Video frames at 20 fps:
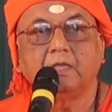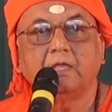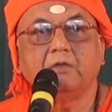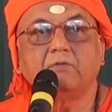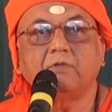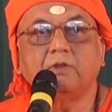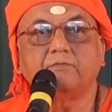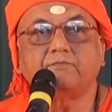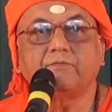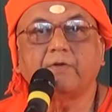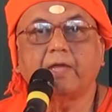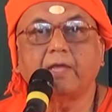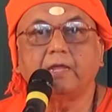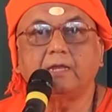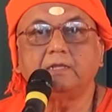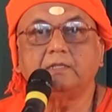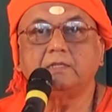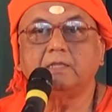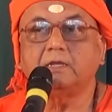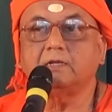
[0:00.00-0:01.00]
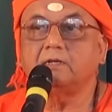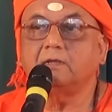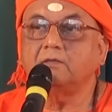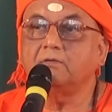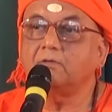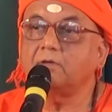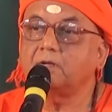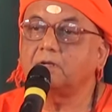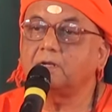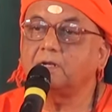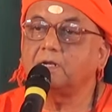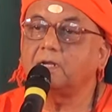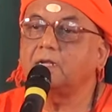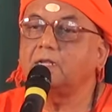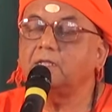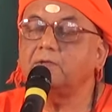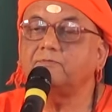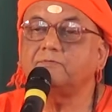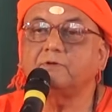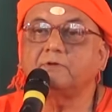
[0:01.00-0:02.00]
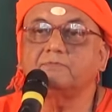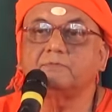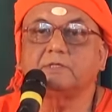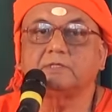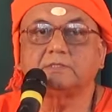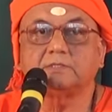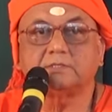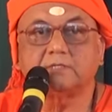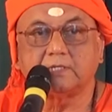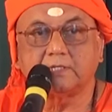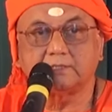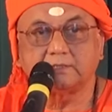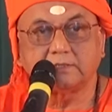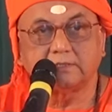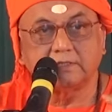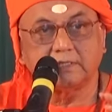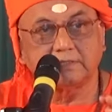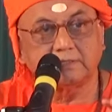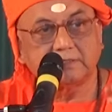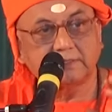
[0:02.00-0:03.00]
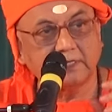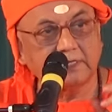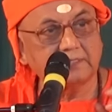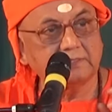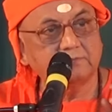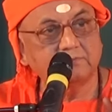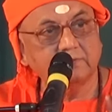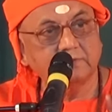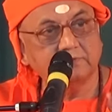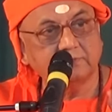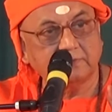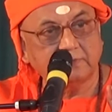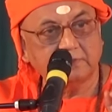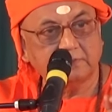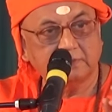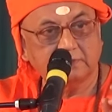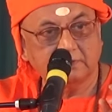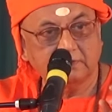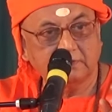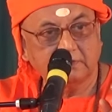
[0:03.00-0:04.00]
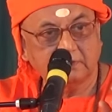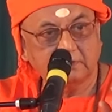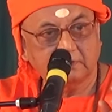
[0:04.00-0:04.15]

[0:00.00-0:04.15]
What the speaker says: You will find that you are relieved of the stress which was